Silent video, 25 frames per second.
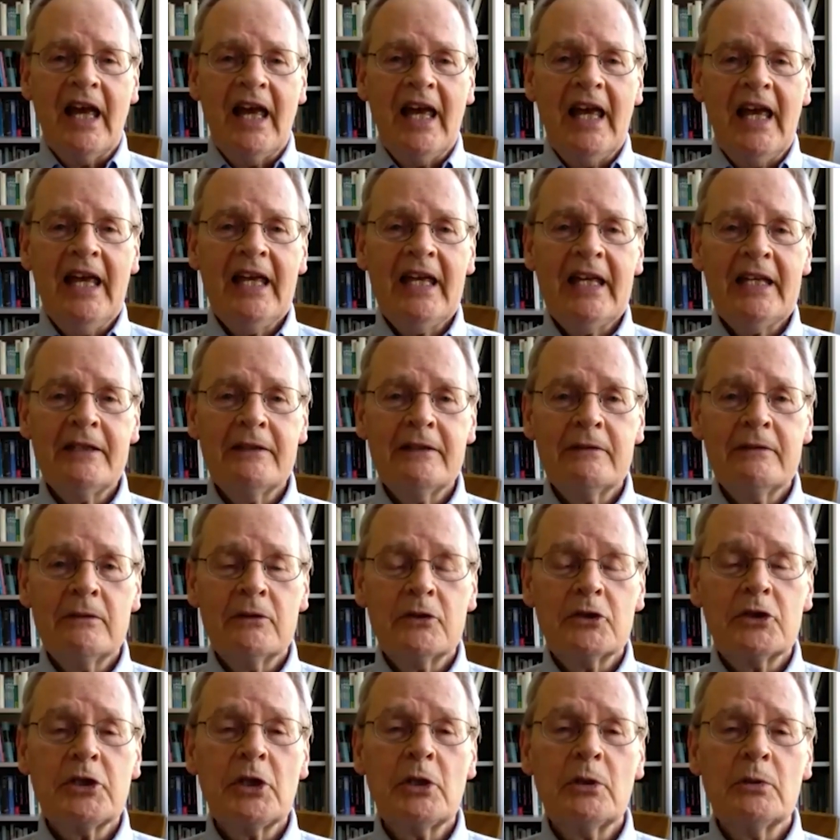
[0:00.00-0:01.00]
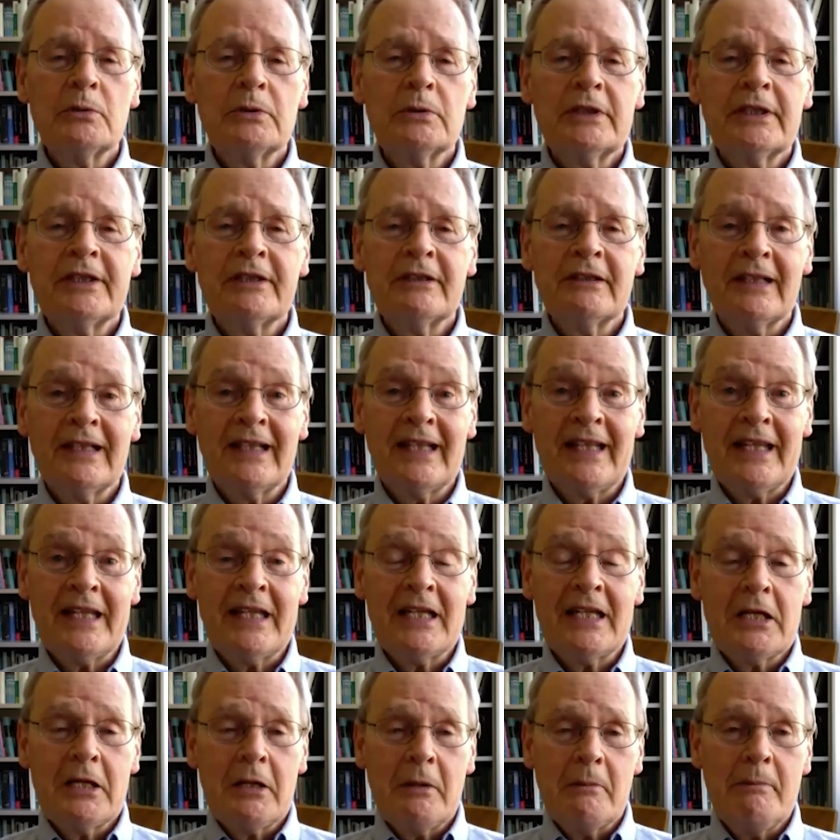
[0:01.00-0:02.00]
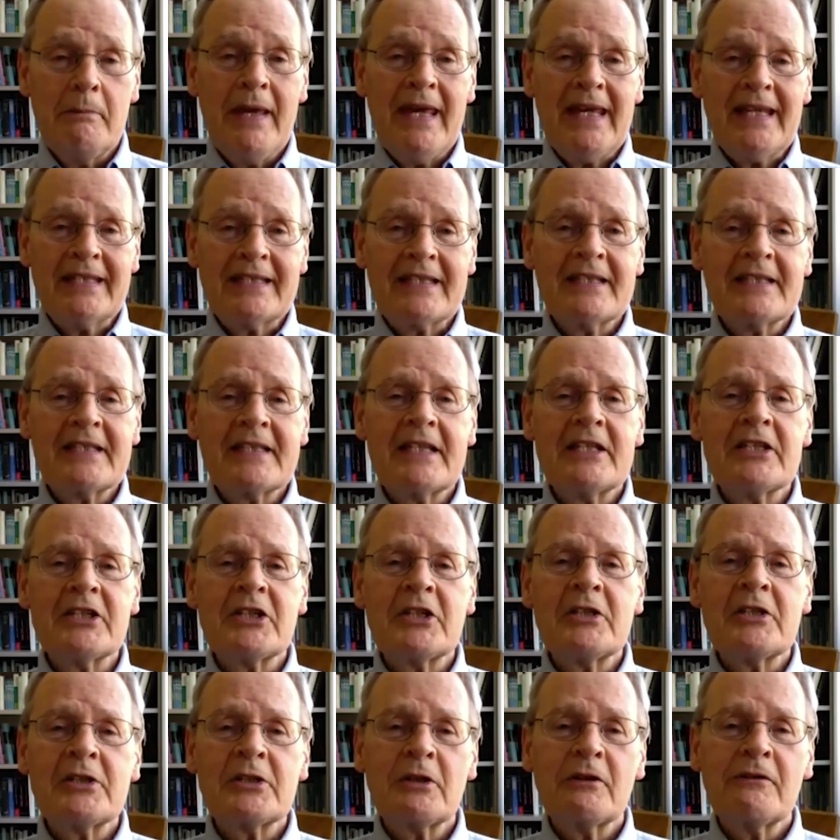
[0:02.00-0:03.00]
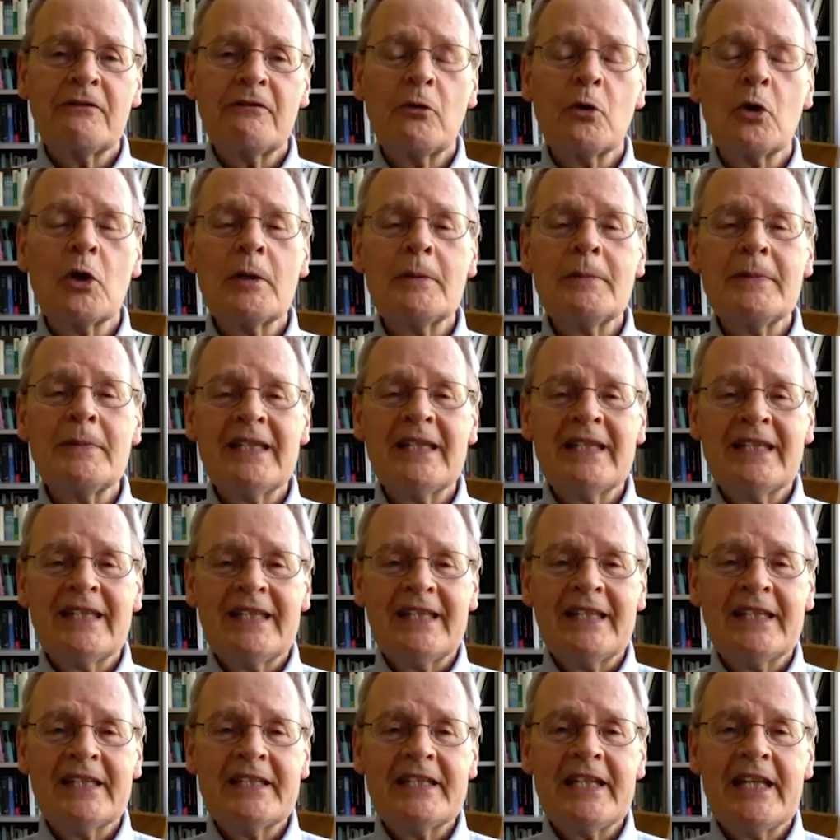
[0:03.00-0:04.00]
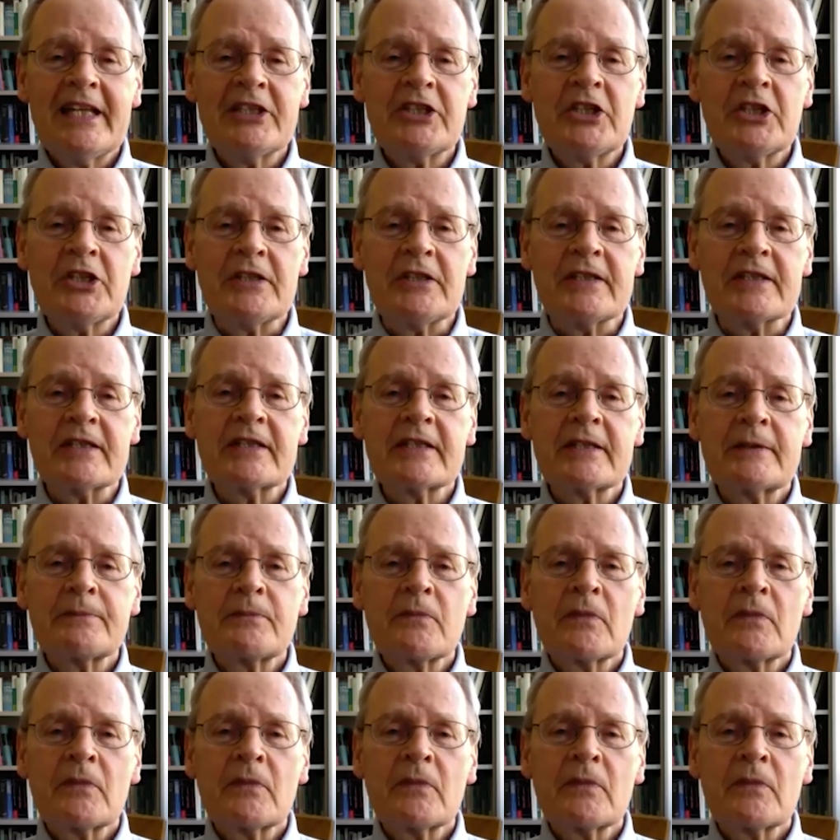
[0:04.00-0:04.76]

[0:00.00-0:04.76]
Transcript: and don't literally make decisions or form intentions.